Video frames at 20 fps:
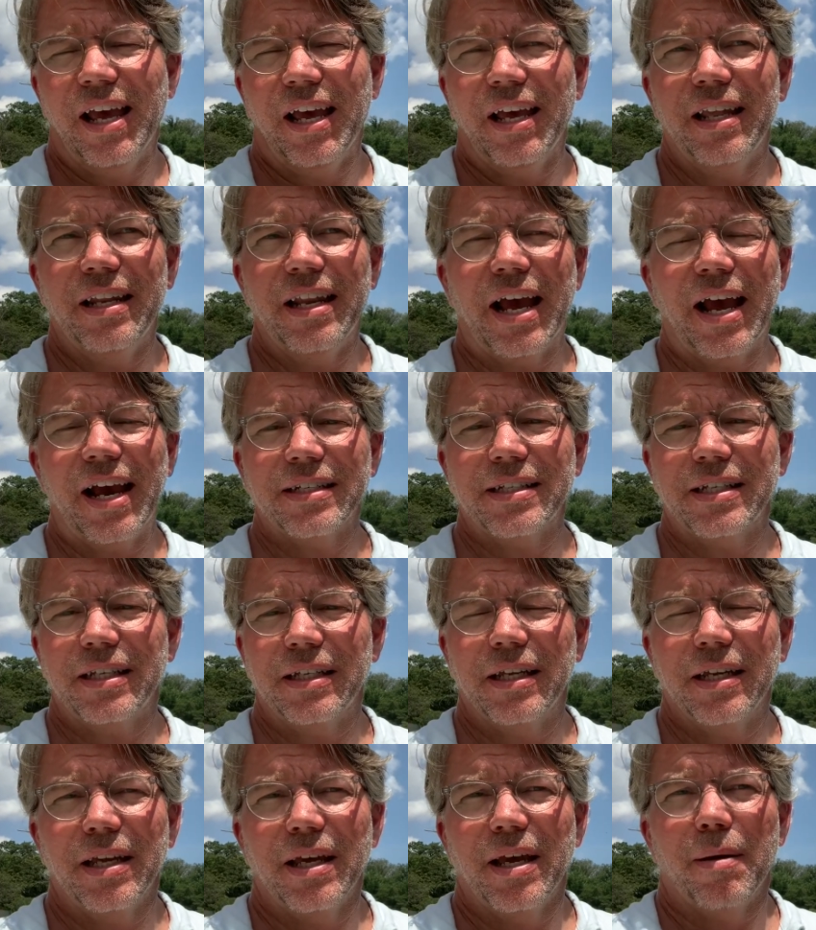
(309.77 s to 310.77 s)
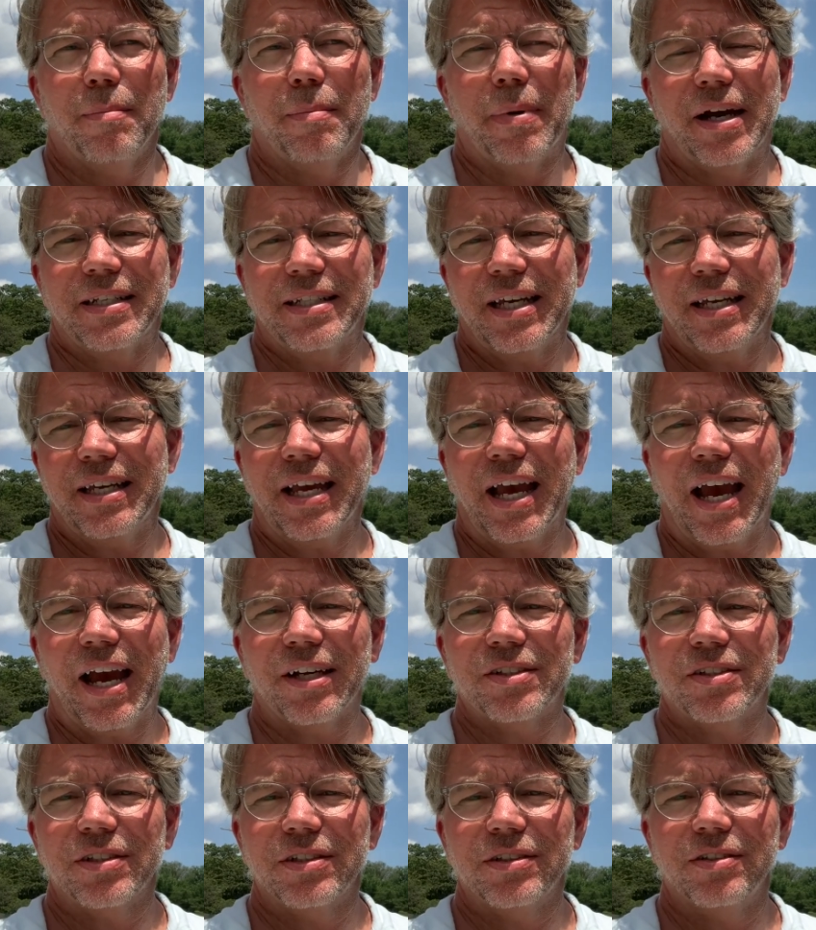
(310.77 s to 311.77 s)
And acting by taking
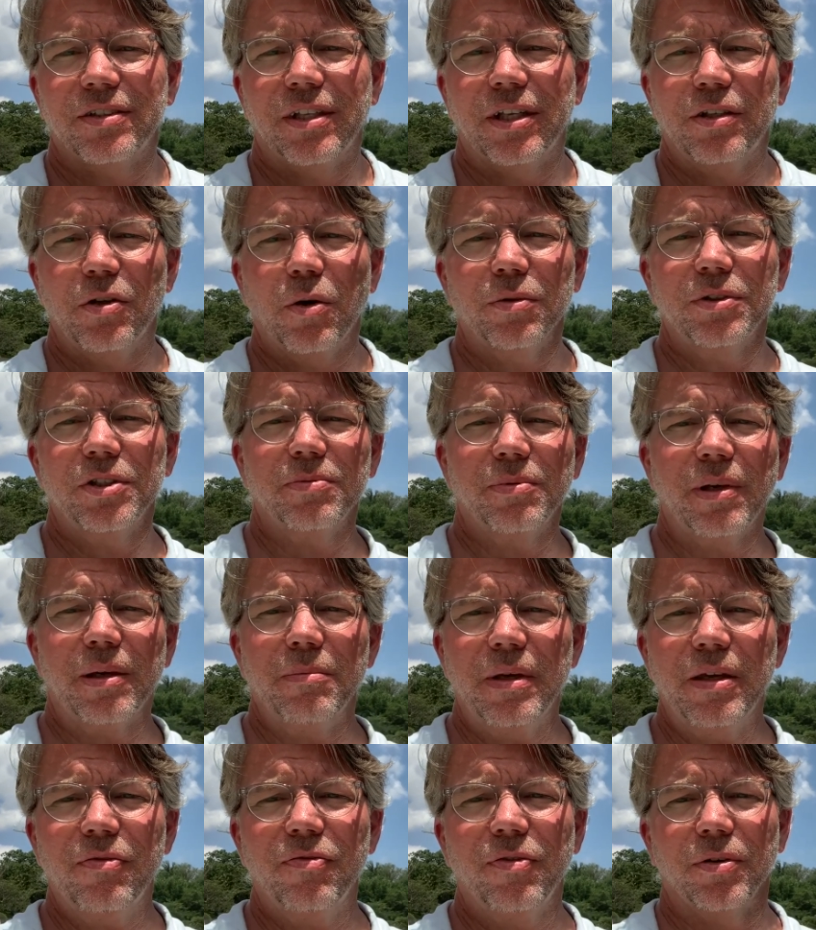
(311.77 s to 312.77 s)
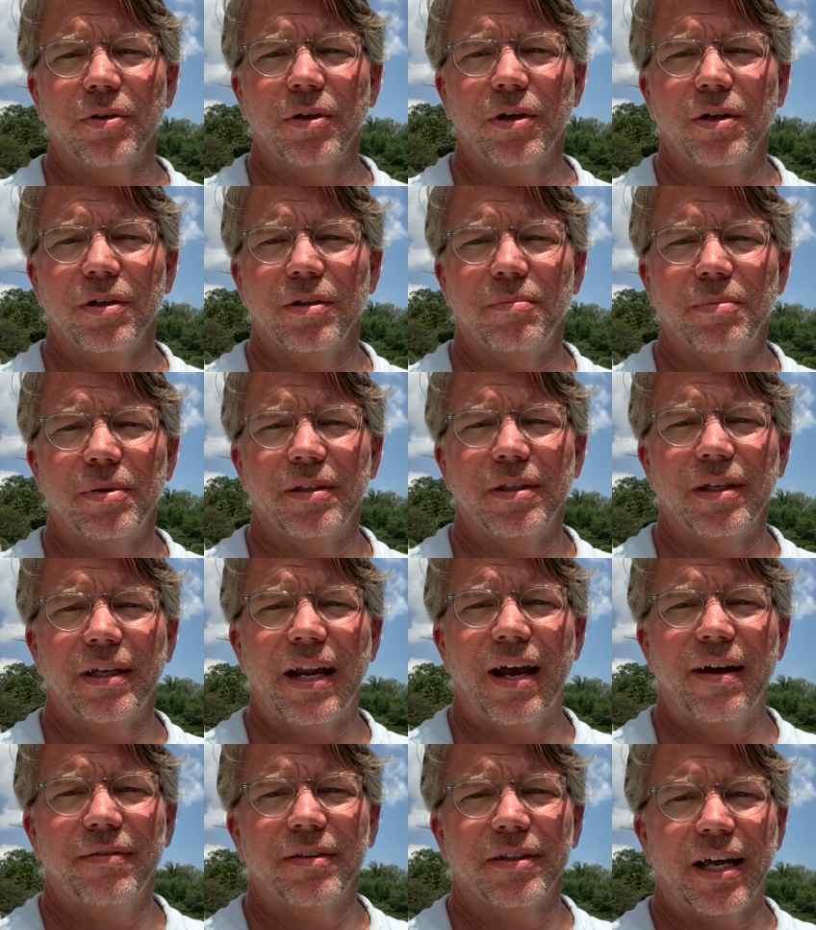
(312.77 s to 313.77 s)
actions that don't just make me feel good, but
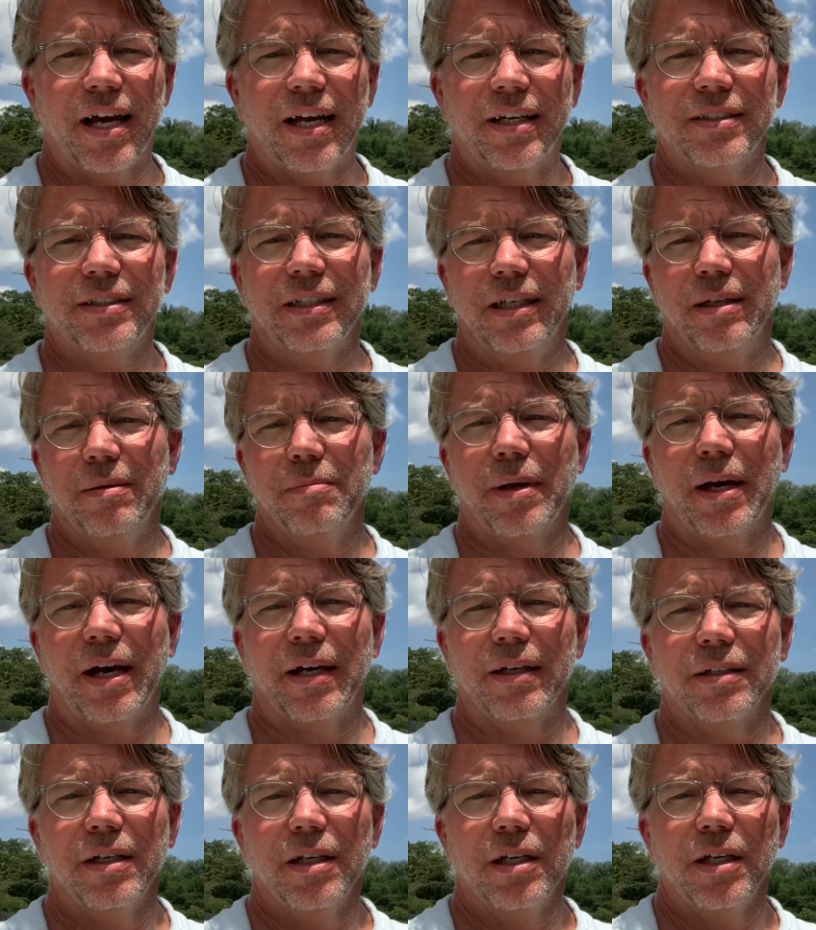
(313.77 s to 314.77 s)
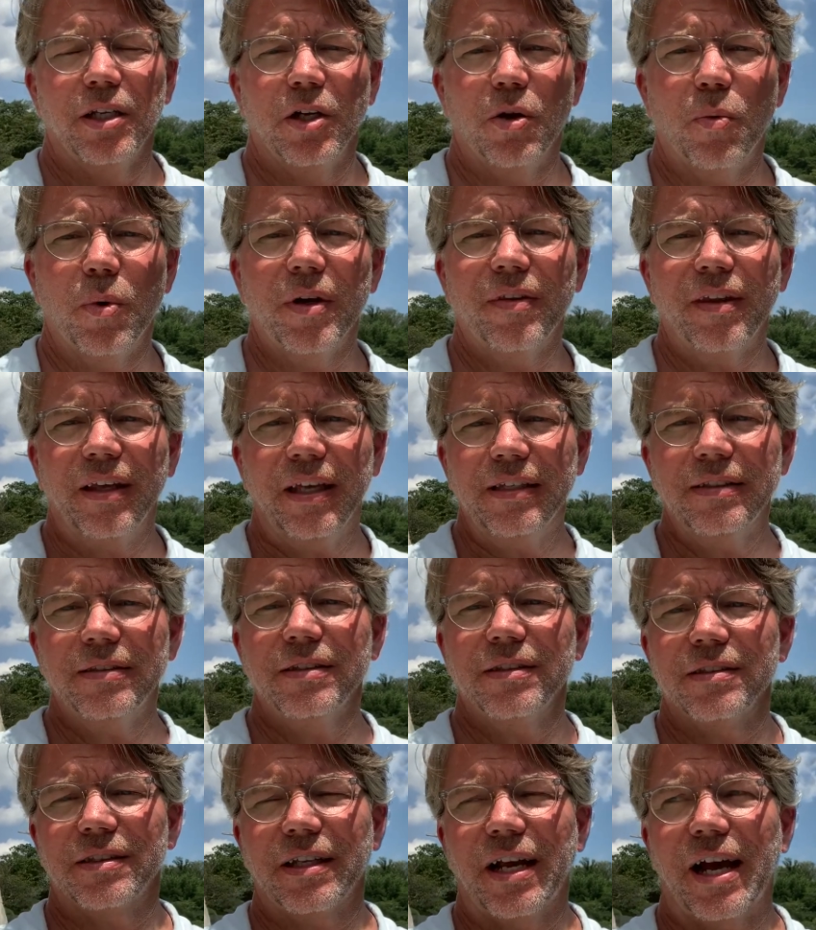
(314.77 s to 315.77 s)
that have a lasting impact. You know, one of the
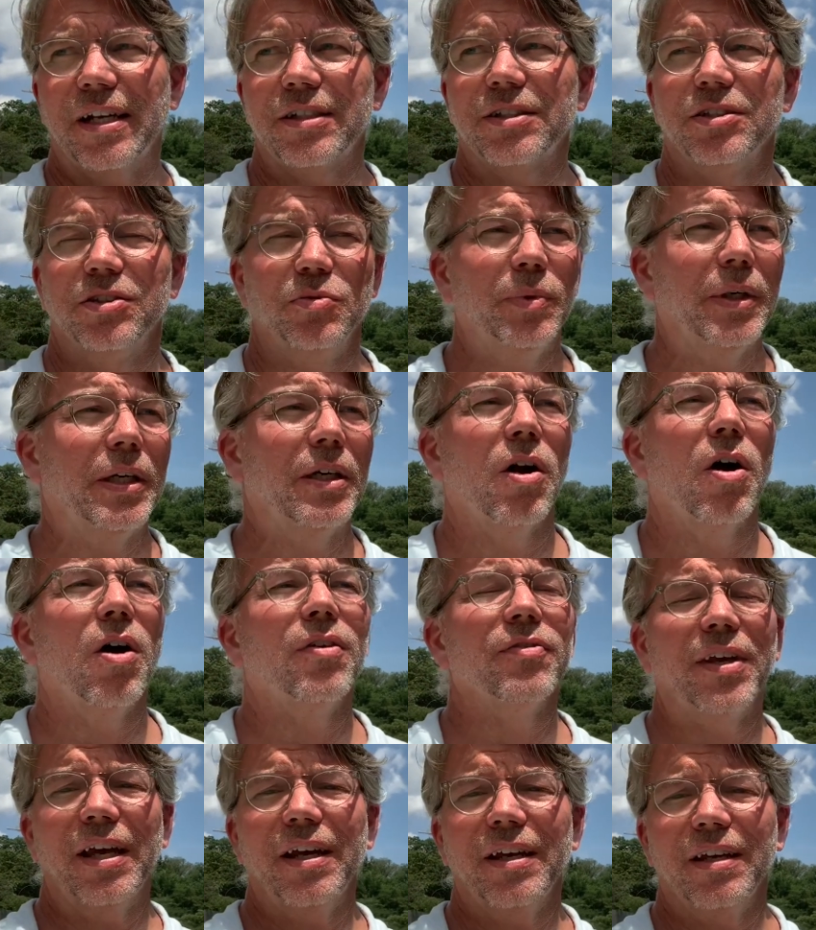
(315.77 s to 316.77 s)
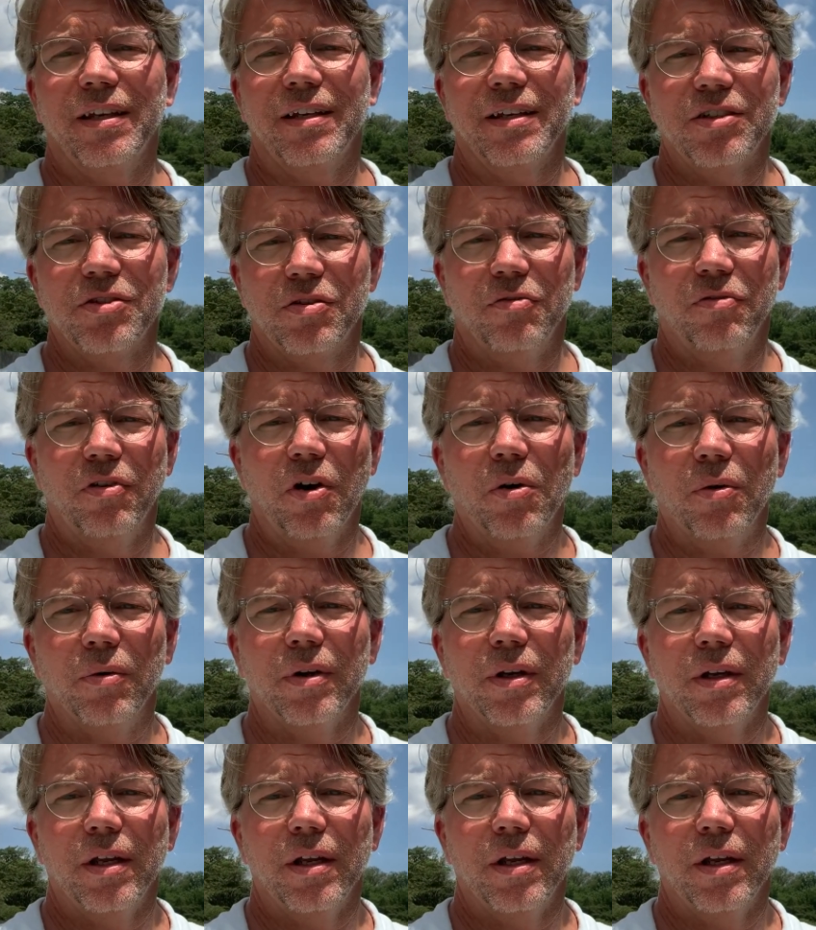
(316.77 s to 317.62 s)
easiest actions we can all take is to vote.